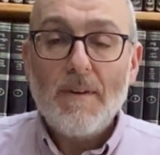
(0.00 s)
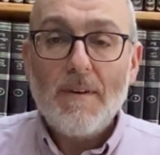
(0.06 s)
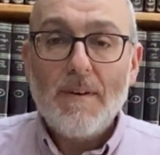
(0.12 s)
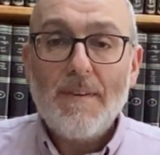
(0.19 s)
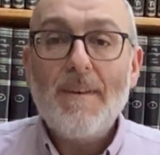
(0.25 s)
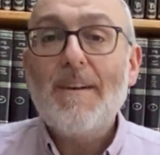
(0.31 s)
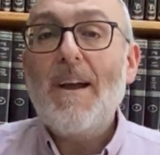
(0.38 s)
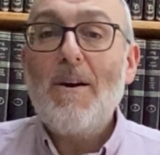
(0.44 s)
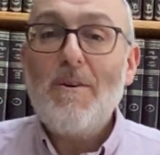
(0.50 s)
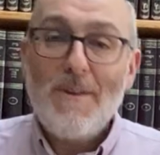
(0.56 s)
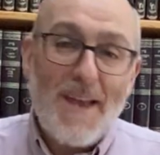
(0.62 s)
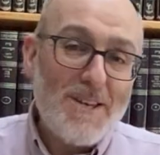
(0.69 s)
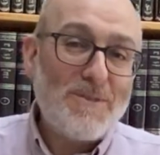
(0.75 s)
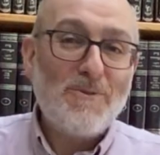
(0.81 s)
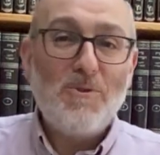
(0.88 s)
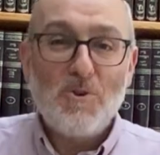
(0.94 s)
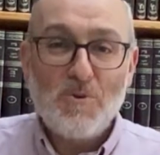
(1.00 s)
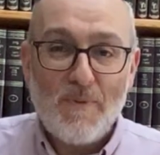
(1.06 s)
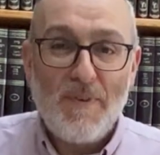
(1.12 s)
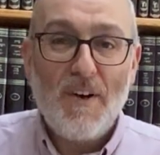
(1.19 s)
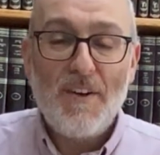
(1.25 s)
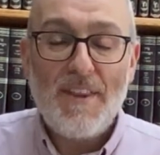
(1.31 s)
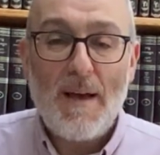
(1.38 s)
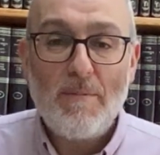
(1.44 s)
And they'll go, yes, of course, we've
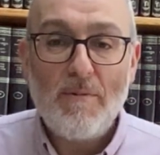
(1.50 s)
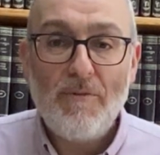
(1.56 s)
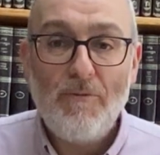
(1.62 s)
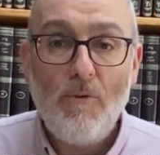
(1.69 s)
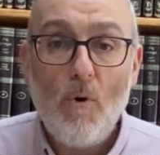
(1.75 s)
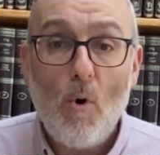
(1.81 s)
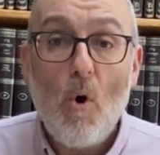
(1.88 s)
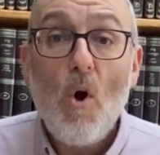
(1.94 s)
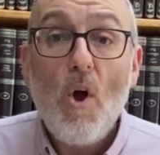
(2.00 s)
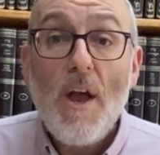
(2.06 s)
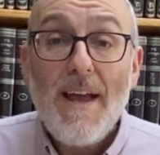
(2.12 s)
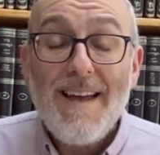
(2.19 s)
heard that before.